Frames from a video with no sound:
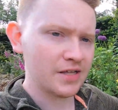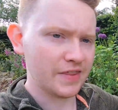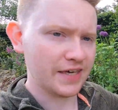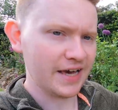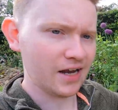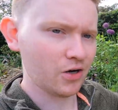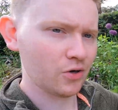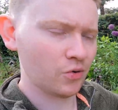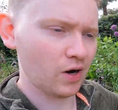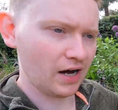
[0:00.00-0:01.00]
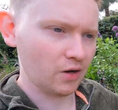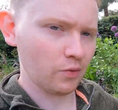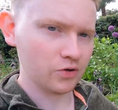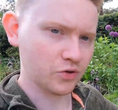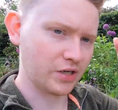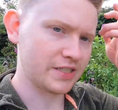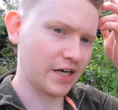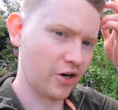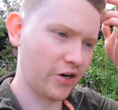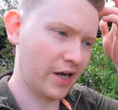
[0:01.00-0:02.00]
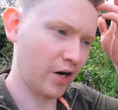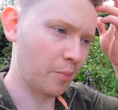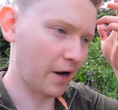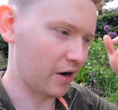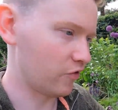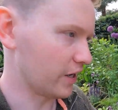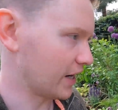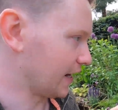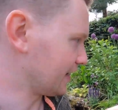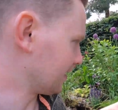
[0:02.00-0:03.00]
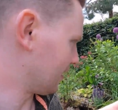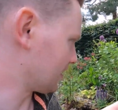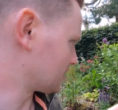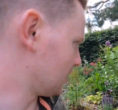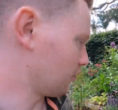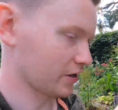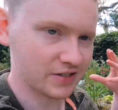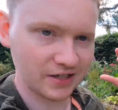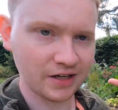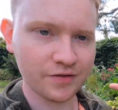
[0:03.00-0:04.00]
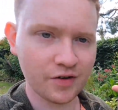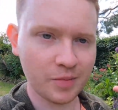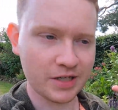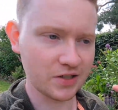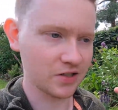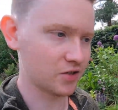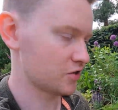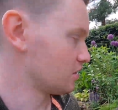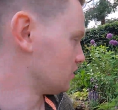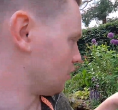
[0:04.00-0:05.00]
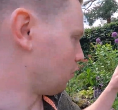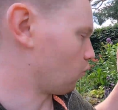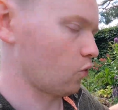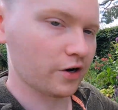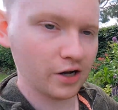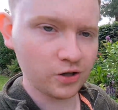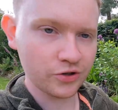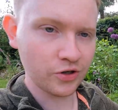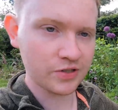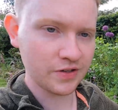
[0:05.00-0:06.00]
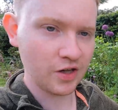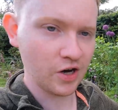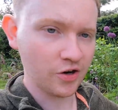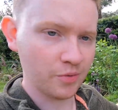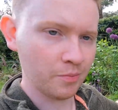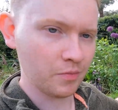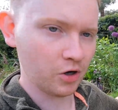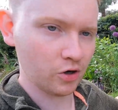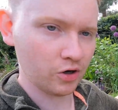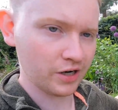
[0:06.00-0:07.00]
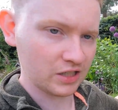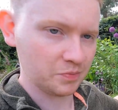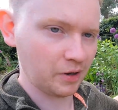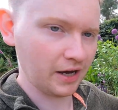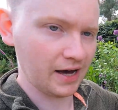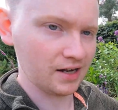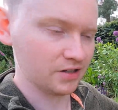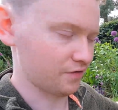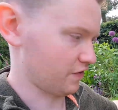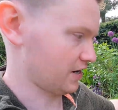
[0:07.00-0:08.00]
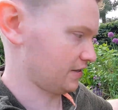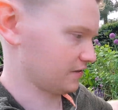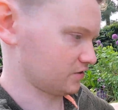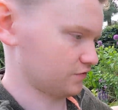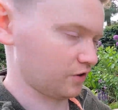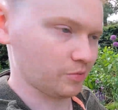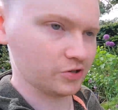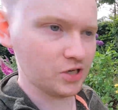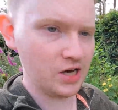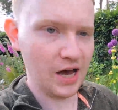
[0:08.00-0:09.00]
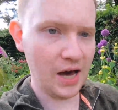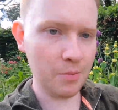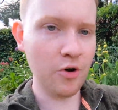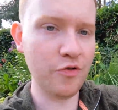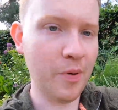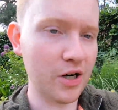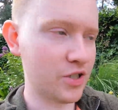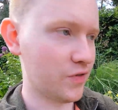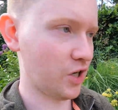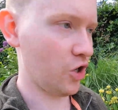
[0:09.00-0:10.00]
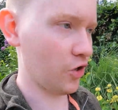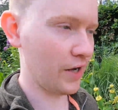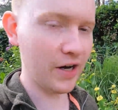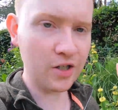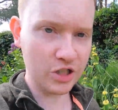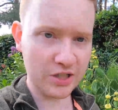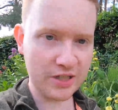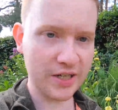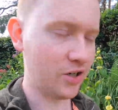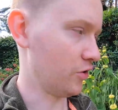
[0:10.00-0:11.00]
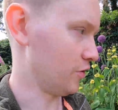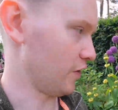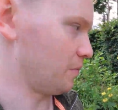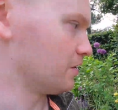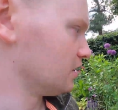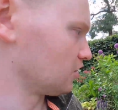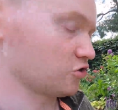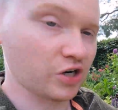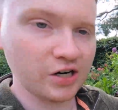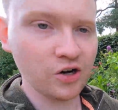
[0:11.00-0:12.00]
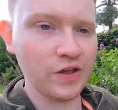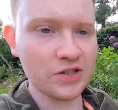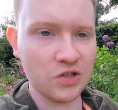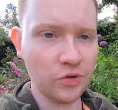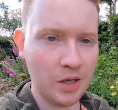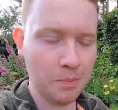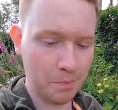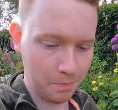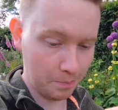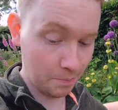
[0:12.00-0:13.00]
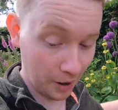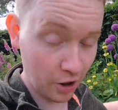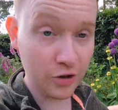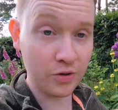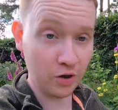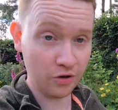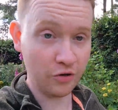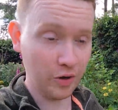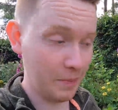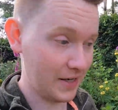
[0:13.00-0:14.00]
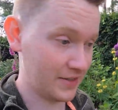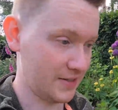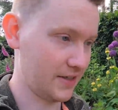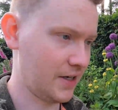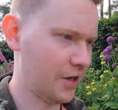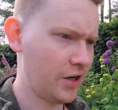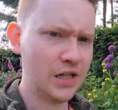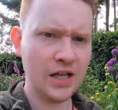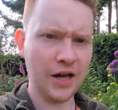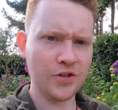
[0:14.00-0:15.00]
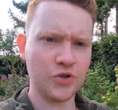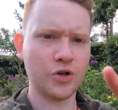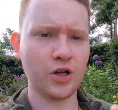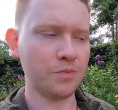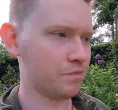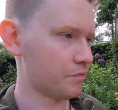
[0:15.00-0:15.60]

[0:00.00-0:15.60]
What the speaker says: The yellow I was going to take out of here, but I really like it actually when I see it from a distance. What I'll do is in the autumn or next spring I'll divide this Phlomis and move parts of it along here just to continue the theme, because right now that's the only part or the only piece that's on here, and it sort of